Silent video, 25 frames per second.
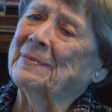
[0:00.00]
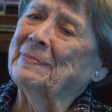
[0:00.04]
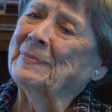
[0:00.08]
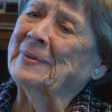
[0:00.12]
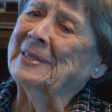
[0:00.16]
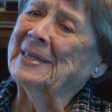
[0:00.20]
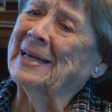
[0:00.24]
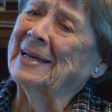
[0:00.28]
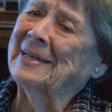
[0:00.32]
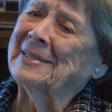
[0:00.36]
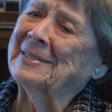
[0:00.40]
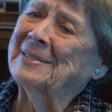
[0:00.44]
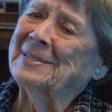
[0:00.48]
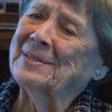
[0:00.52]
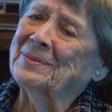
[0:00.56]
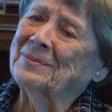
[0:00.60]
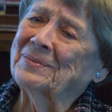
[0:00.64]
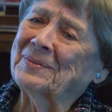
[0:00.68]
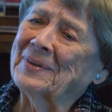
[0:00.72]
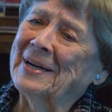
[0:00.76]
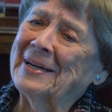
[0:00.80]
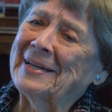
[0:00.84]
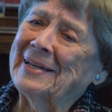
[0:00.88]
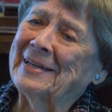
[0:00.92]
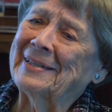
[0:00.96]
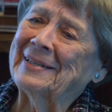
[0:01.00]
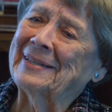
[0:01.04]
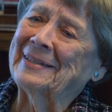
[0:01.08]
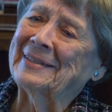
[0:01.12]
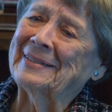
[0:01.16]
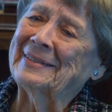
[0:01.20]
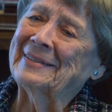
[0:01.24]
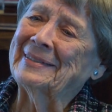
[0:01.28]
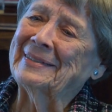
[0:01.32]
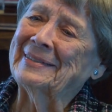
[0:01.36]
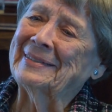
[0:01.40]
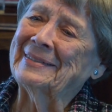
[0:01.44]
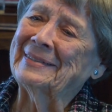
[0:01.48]
said, "But that isn't right."
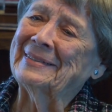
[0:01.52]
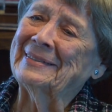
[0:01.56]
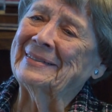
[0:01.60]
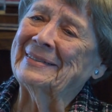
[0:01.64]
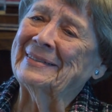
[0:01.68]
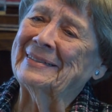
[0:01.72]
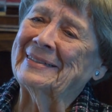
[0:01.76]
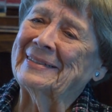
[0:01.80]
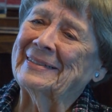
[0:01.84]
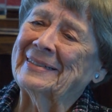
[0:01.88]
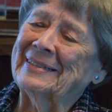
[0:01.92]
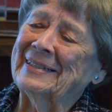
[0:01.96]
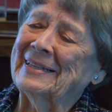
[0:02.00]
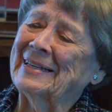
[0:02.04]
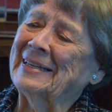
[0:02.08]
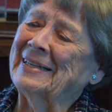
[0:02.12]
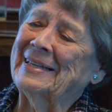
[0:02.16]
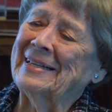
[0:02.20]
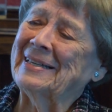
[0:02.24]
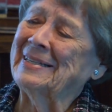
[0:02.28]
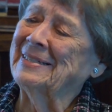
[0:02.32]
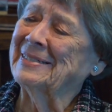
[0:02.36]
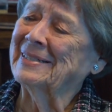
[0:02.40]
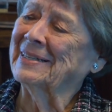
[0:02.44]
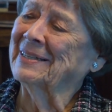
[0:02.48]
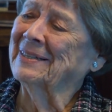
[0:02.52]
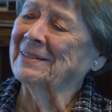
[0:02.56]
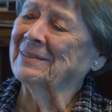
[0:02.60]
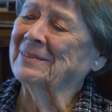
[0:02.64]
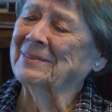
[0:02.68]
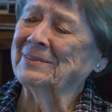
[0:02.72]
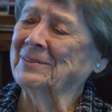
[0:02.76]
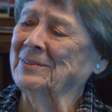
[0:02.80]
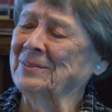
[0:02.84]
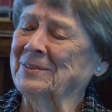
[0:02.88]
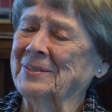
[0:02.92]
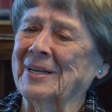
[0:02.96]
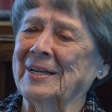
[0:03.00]
And he said,
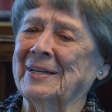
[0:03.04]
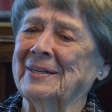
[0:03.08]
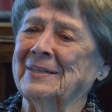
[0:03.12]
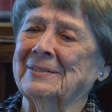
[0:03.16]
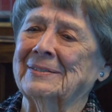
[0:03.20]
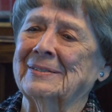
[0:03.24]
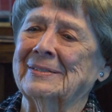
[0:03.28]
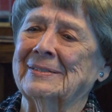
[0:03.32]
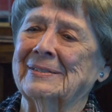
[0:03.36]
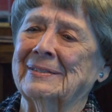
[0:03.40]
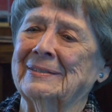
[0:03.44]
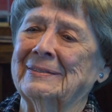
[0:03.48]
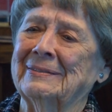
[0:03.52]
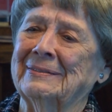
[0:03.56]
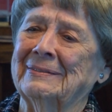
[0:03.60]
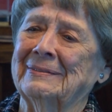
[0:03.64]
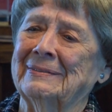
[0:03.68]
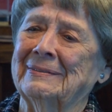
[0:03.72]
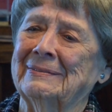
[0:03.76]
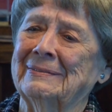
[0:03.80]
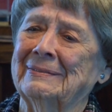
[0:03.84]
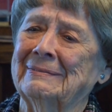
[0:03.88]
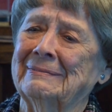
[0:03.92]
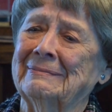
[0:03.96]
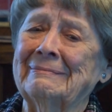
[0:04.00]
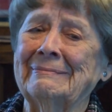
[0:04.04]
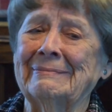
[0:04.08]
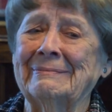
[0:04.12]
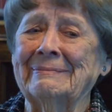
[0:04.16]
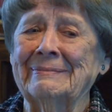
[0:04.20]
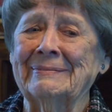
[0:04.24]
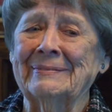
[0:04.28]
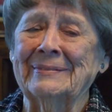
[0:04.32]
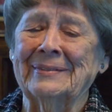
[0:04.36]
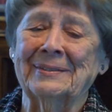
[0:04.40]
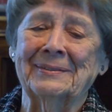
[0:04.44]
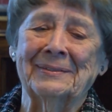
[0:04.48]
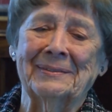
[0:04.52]
"Oh, who cares?"
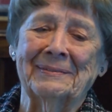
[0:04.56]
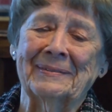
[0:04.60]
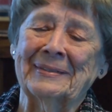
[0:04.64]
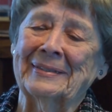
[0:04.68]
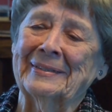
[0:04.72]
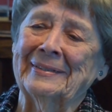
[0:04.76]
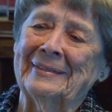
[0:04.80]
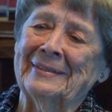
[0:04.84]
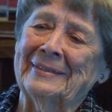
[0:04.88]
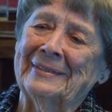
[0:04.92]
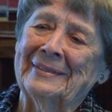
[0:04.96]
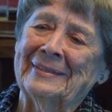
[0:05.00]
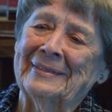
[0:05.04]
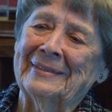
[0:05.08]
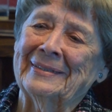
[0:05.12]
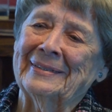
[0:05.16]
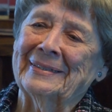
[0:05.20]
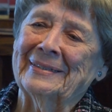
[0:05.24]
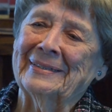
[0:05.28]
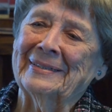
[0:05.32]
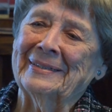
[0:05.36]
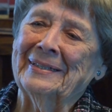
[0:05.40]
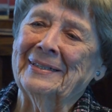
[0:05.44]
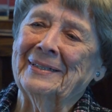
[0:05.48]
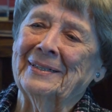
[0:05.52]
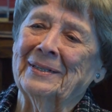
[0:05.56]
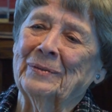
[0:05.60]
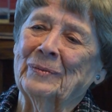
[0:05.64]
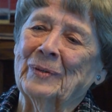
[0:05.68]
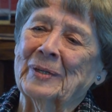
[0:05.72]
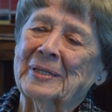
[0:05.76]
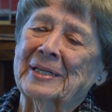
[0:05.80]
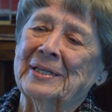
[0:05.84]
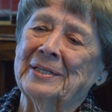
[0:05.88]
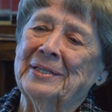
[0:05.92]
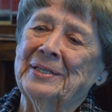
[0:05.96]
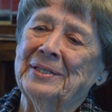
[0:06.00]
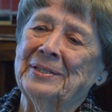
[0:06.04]
So, you know,
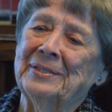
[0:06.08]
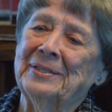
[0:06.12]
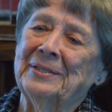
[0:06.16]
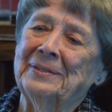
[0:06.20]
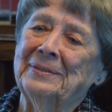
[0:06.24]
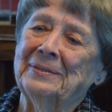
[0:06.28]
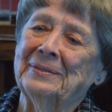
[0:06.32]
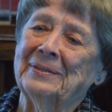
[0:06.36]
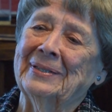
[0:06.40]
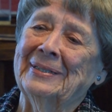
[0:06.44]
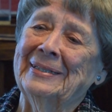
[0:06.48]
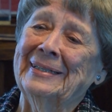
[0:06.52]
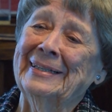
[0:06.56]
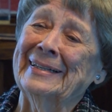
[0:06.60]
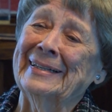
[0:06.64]
what can you do?